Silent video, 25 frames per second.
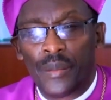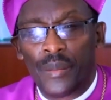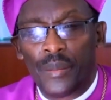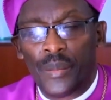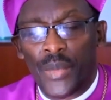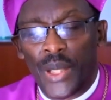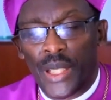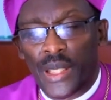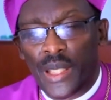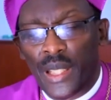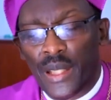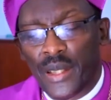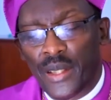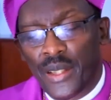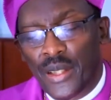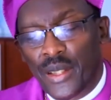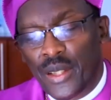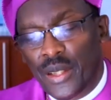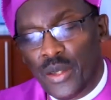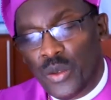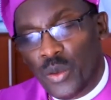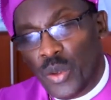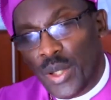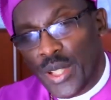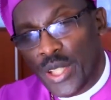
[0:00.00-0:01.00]

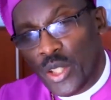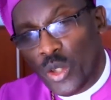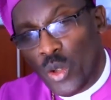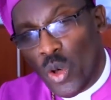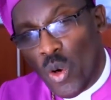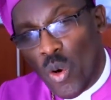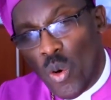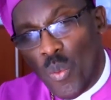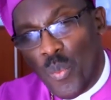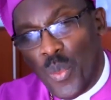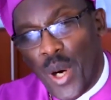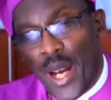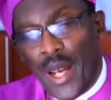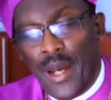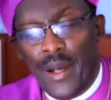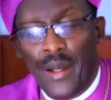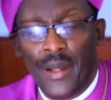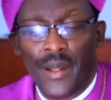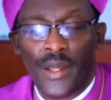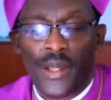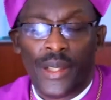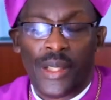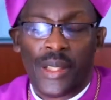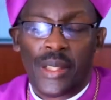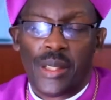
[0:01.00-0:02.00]
Mrs. Twesigomwe
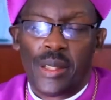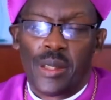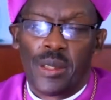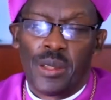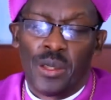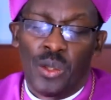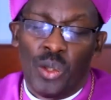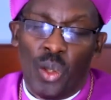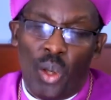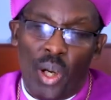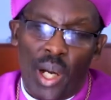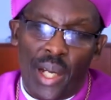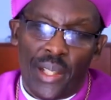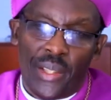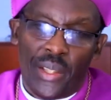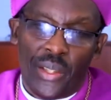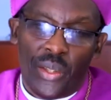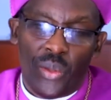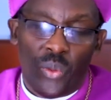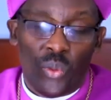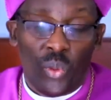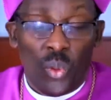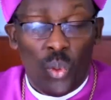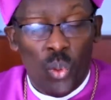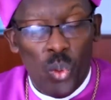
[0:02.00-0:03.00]

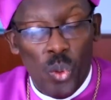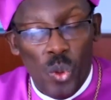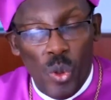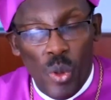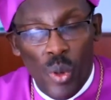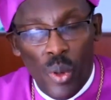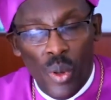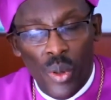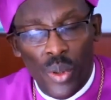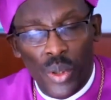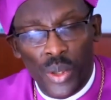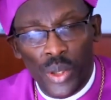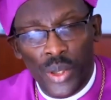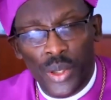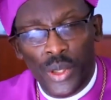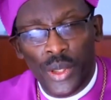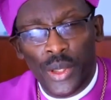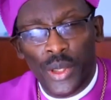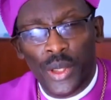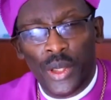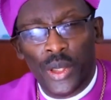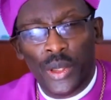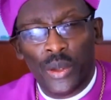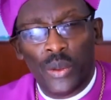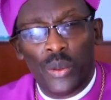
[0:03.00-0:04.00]
Dorcas Rukundo,
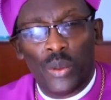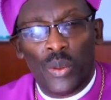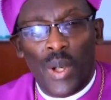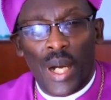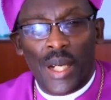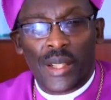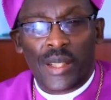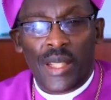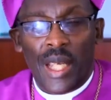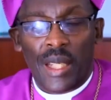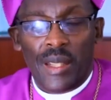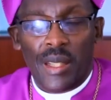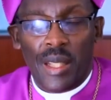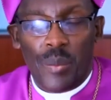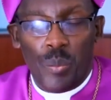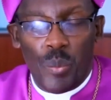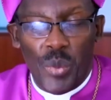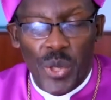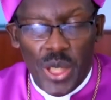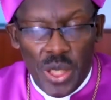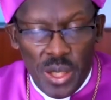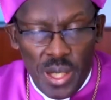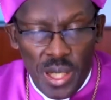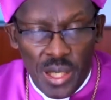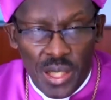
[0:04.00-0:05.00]
who works as a
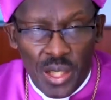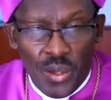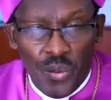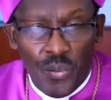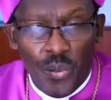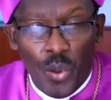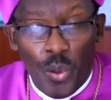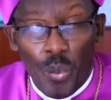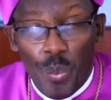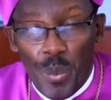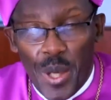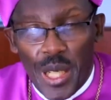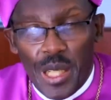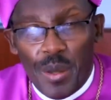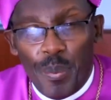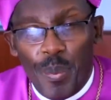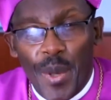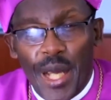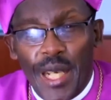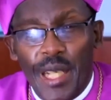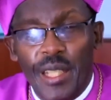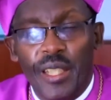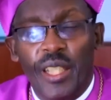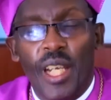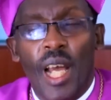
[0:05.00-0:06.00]
business development
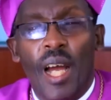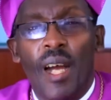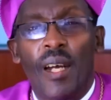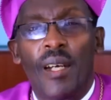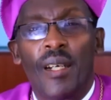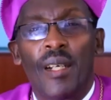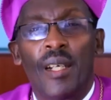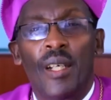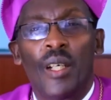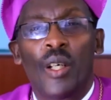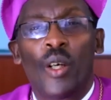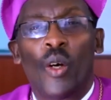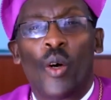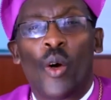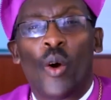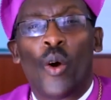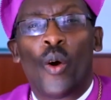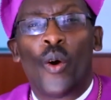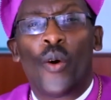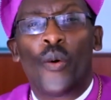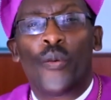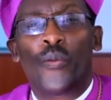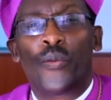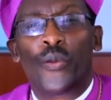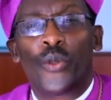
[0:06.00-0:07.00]
manager
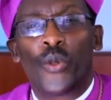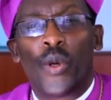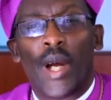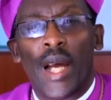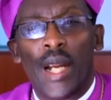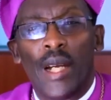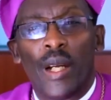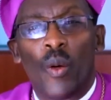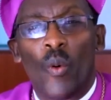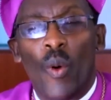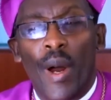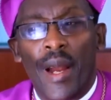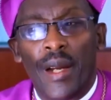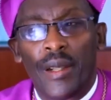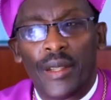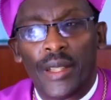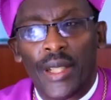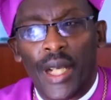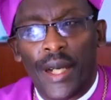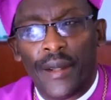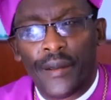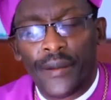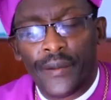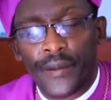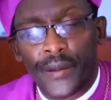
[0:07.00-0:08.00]
of Uganda
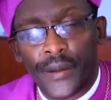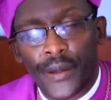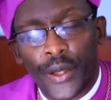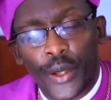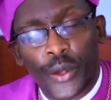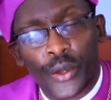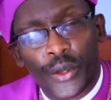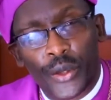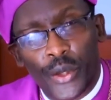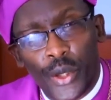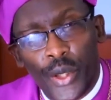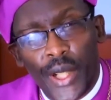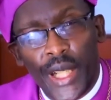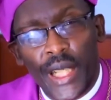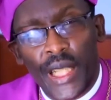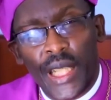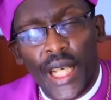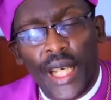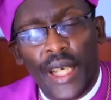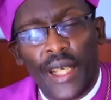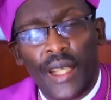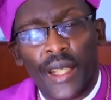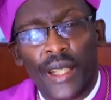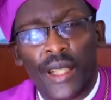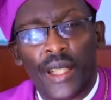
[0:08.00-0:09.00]
Wildlife
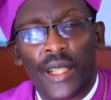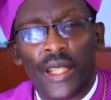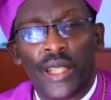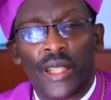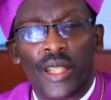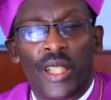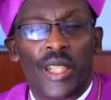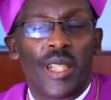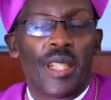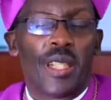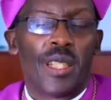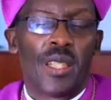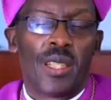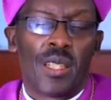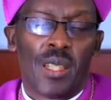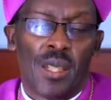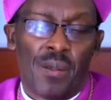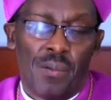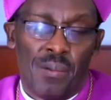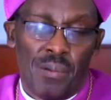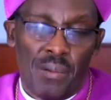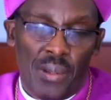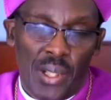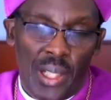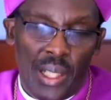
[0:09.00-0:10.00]
Authority. She is a
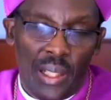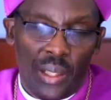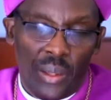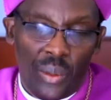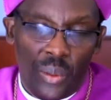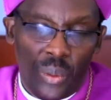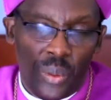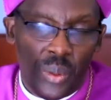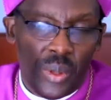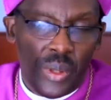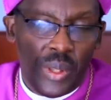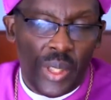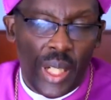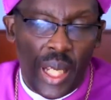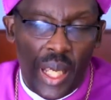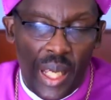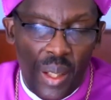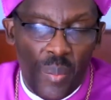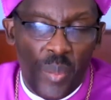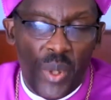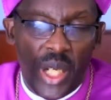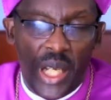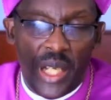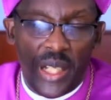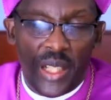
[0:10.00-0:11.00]
very good,
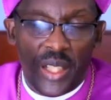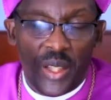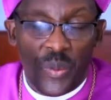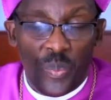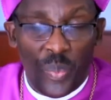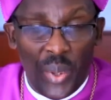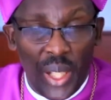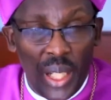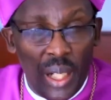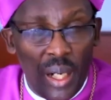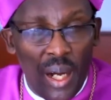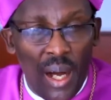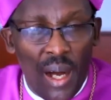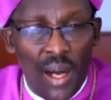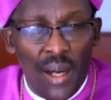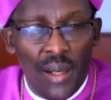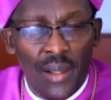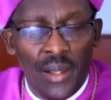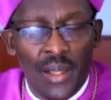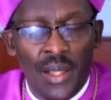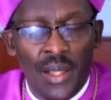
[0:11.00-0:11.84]
eminent speaker.